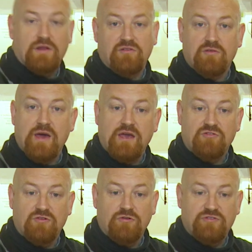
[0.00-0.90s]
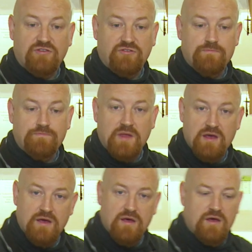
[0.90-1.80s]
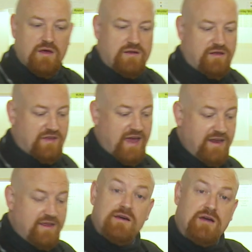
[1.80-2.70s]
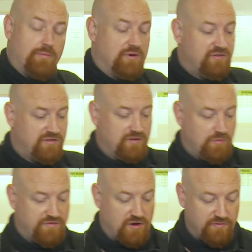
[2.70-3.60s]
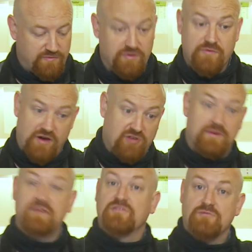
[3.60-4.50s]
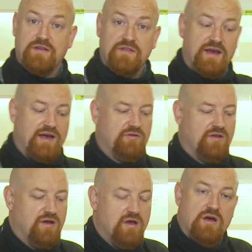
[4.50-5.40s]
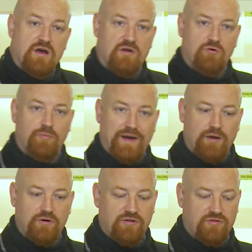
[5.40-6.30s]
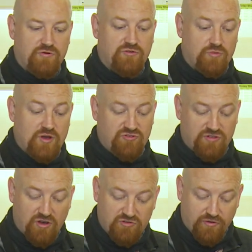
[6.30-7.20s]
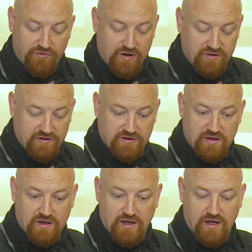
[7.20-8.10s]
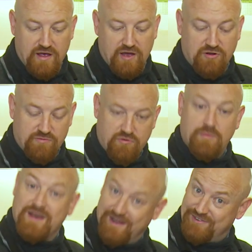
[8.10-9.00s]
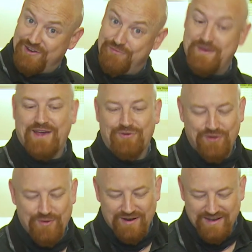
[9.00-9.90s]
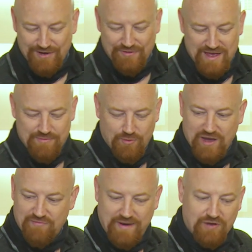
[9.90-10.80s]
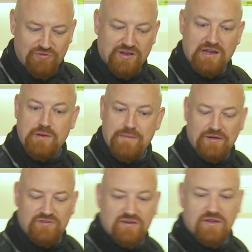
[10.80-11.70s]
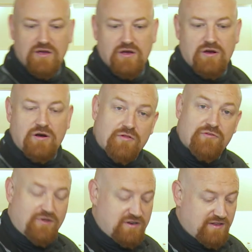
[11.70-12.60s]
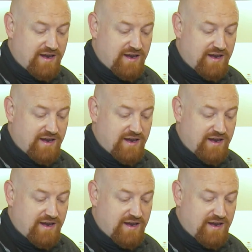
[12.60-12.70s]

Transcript: into the main control system. Now the KD uncouplers that we've got in the various places around the layout are all powered through a switch that goes on the front. And you probably can't see from the angle that you are now there, but we have panels that are going to be mounted on the front of the